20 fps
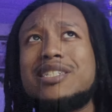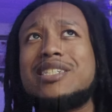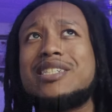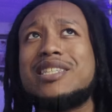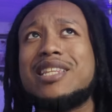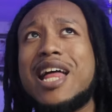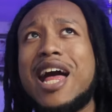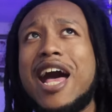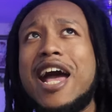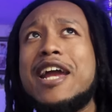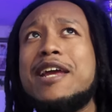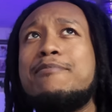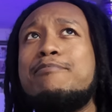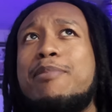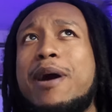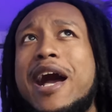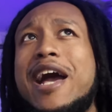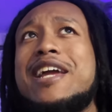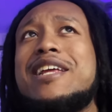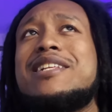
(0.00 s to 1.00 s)
slide
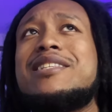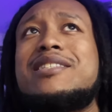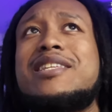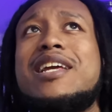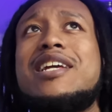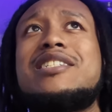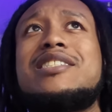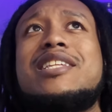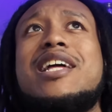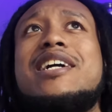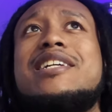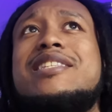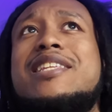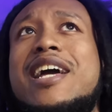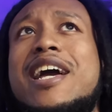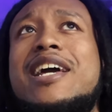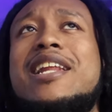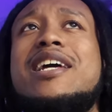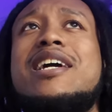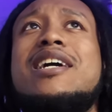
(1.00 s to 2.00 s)
bite and things like
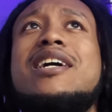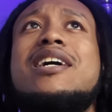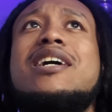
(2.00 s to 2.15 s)
that.